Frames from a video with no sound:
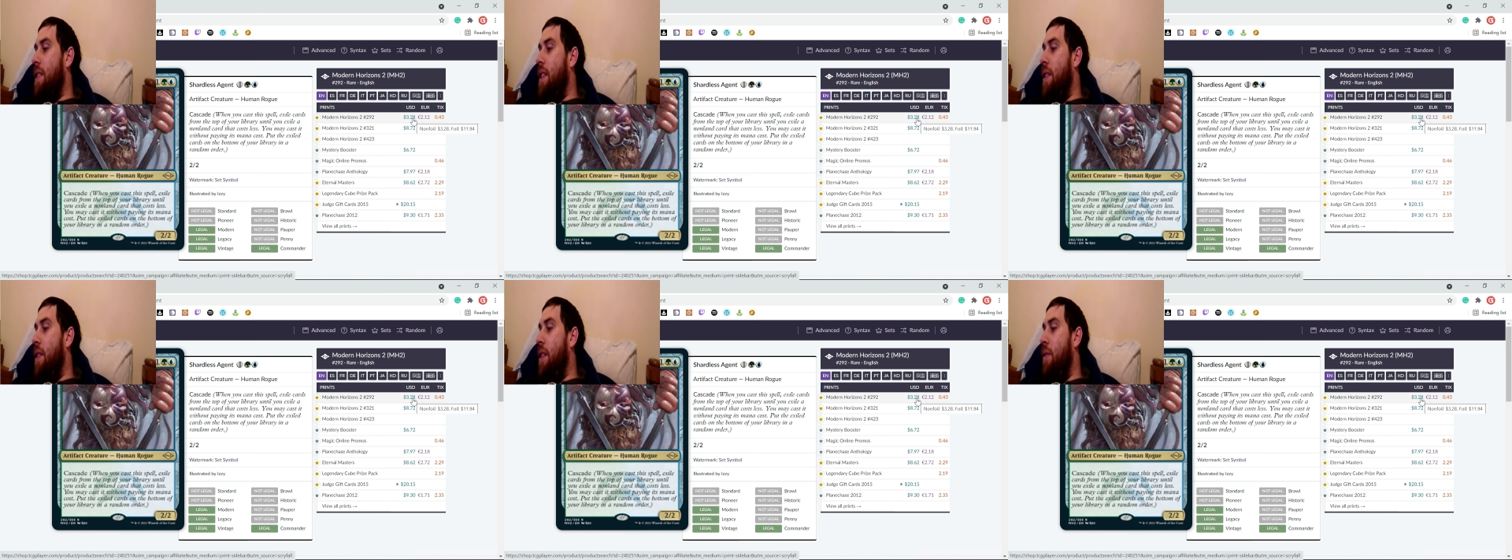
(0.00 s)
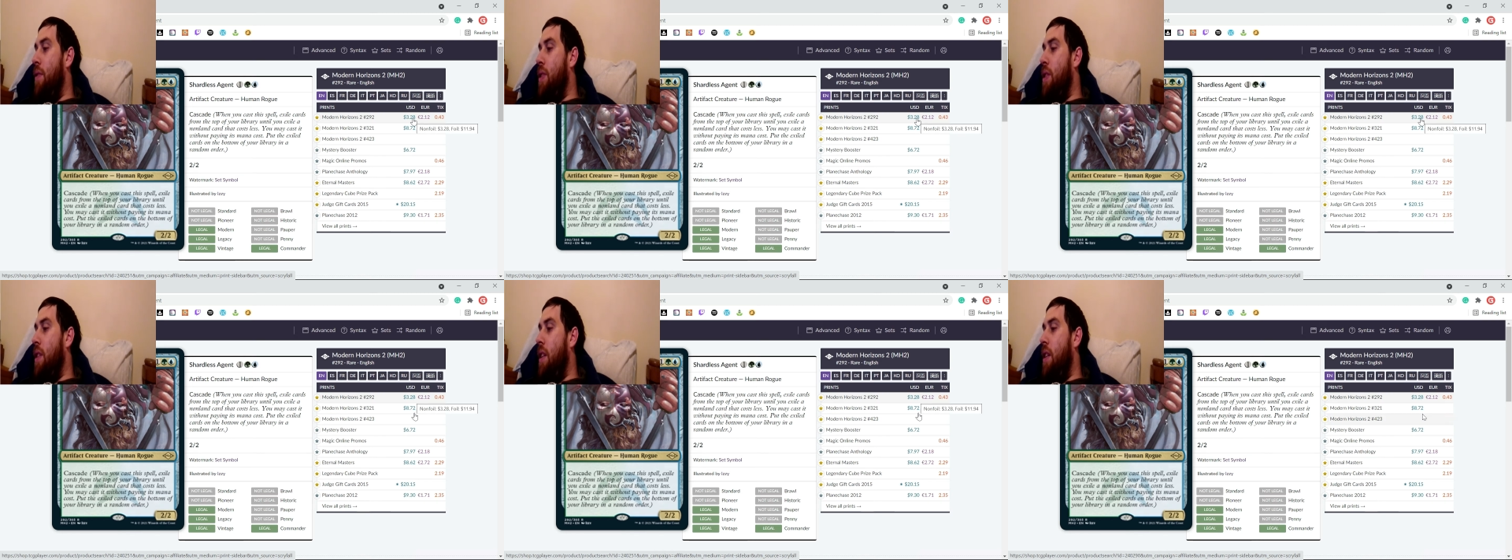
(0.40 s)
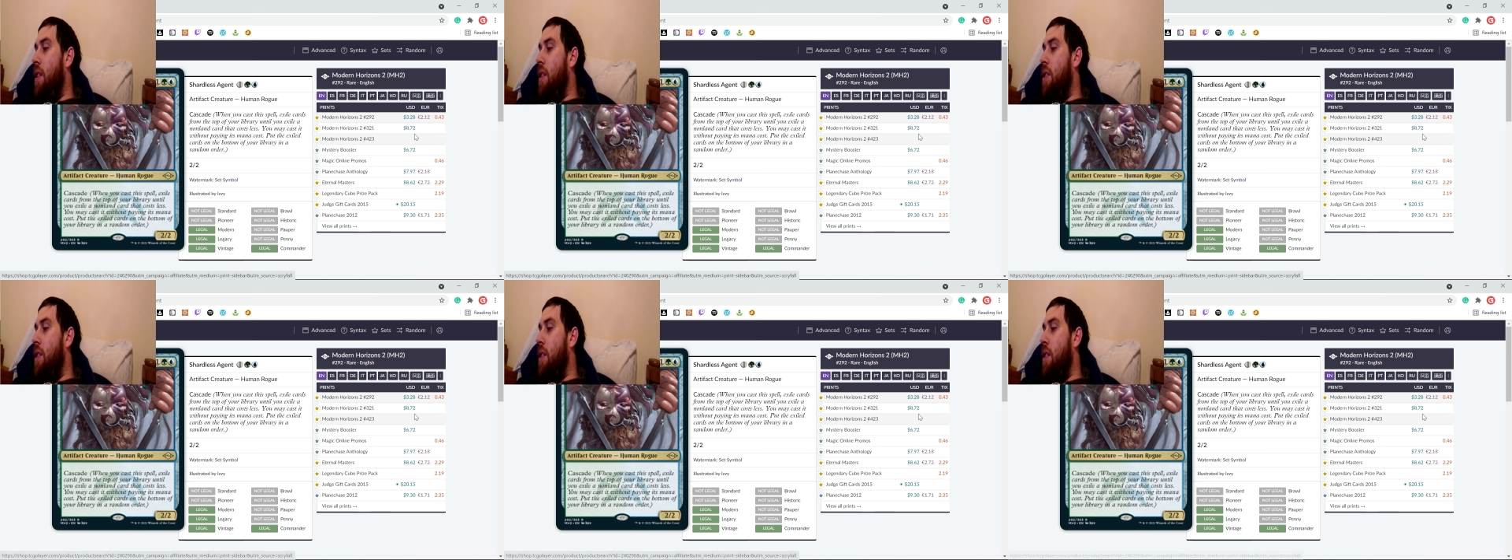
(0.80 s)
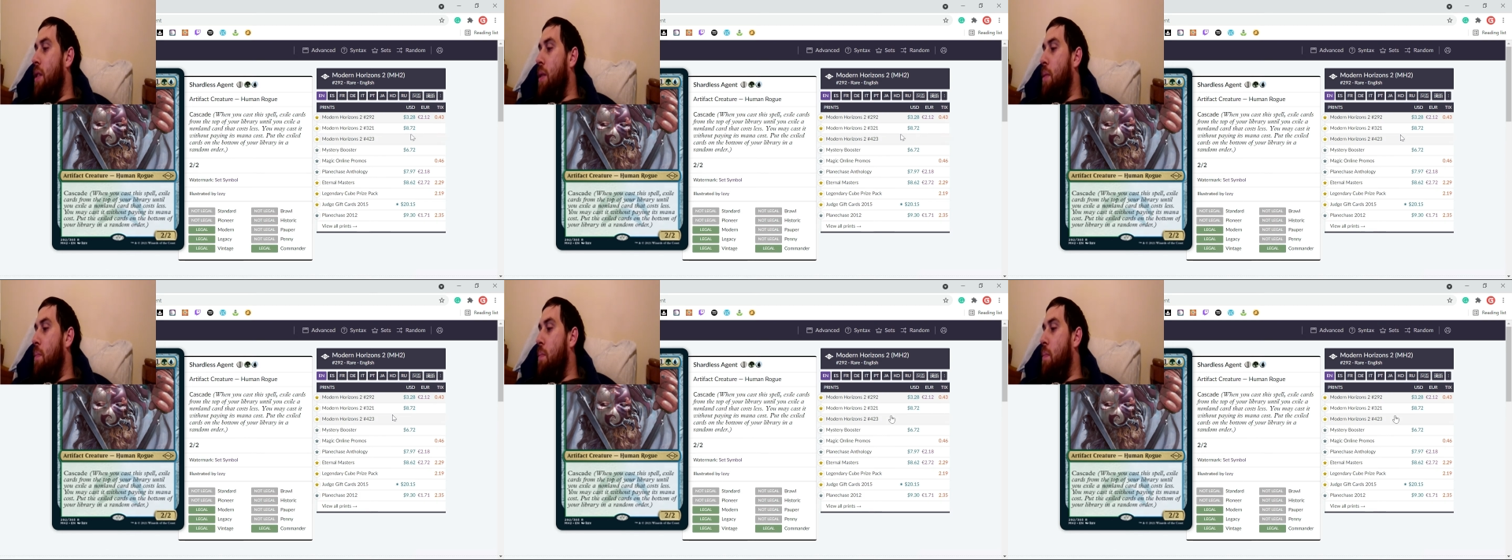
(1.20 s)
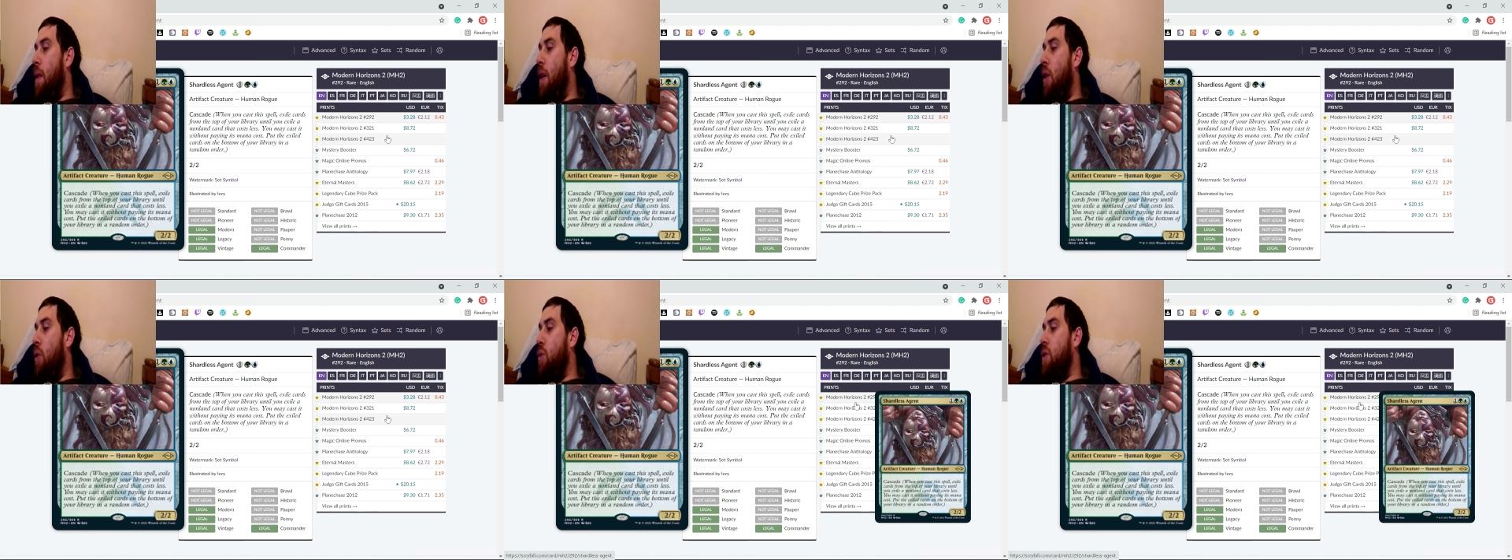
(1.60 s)
and even the
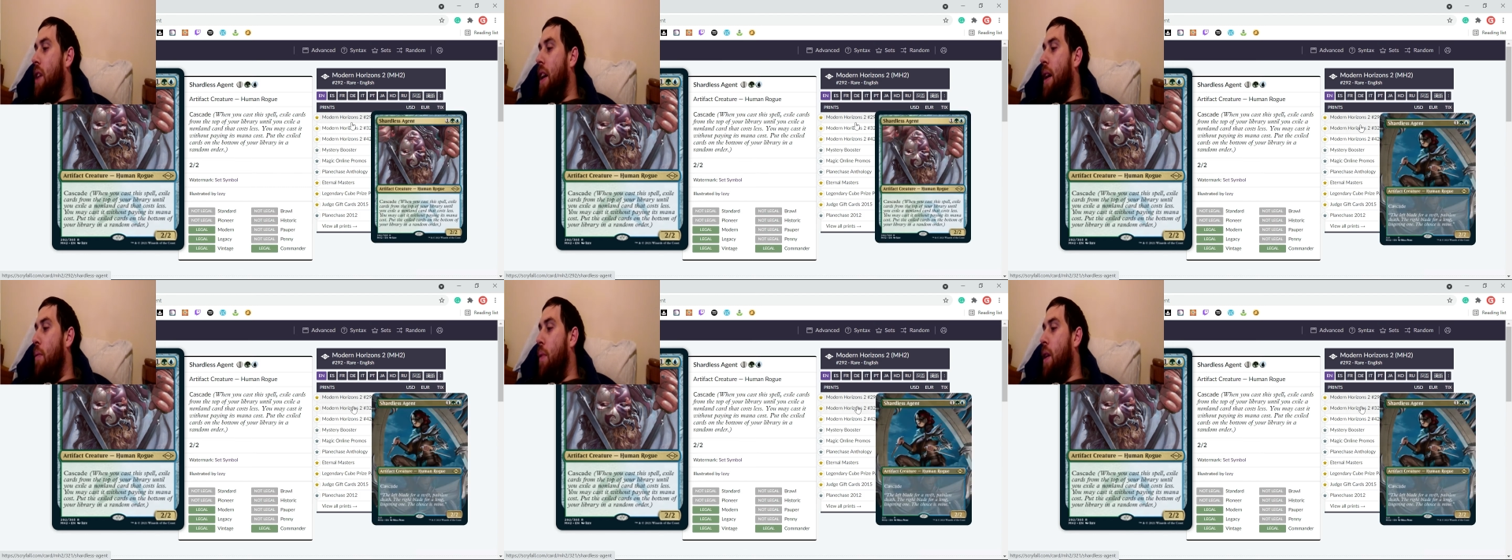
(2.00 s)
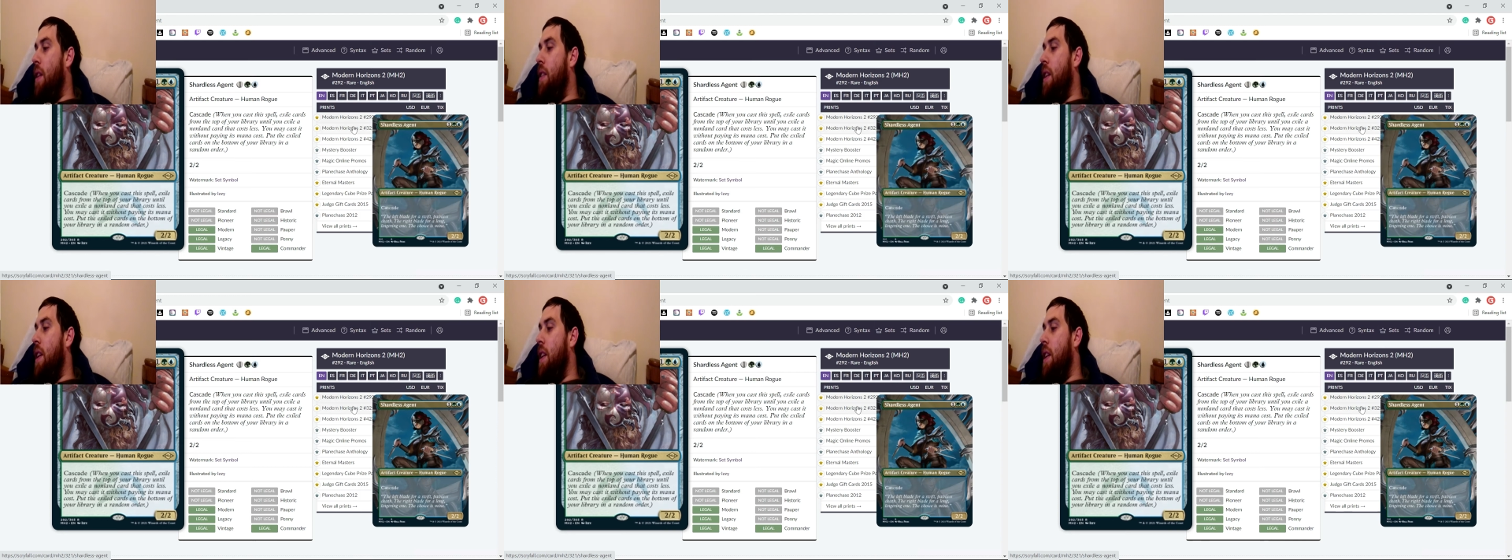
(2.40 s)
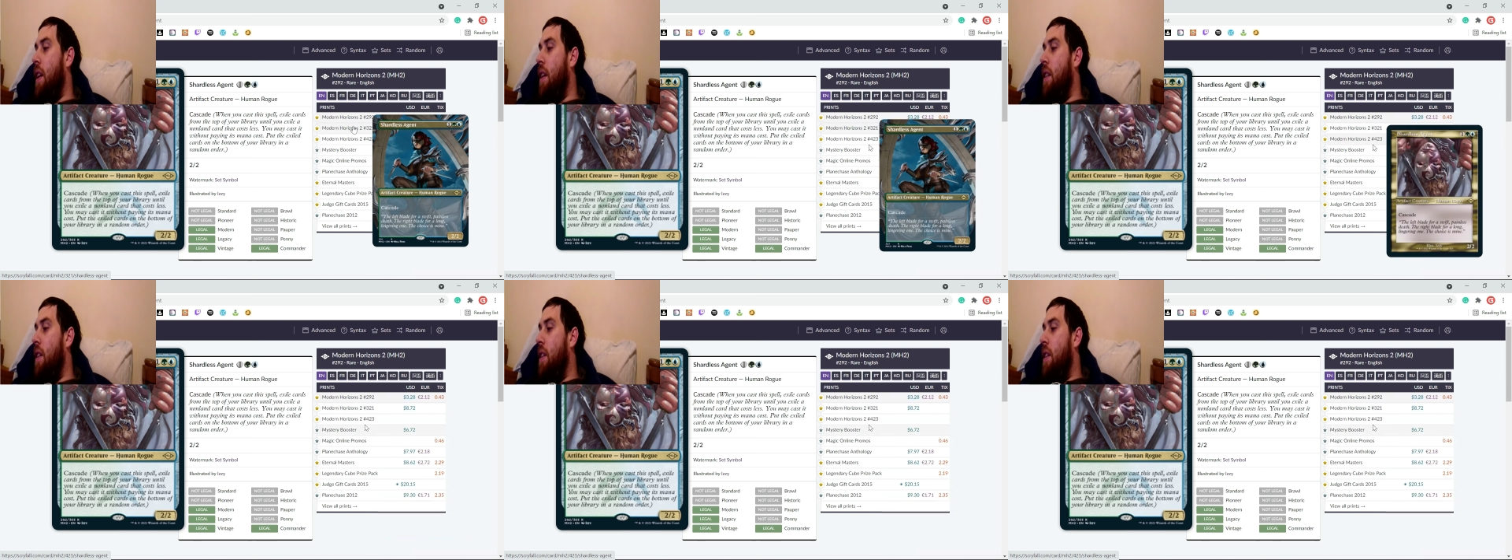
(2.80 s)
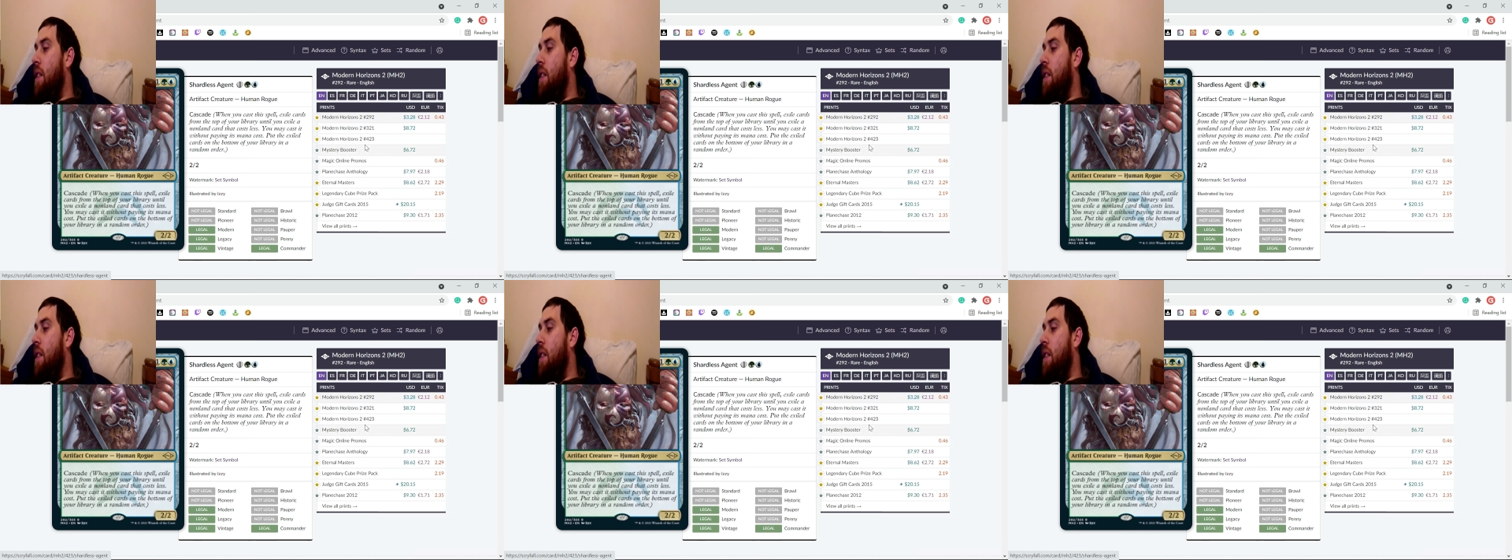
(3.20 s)
alt art one here,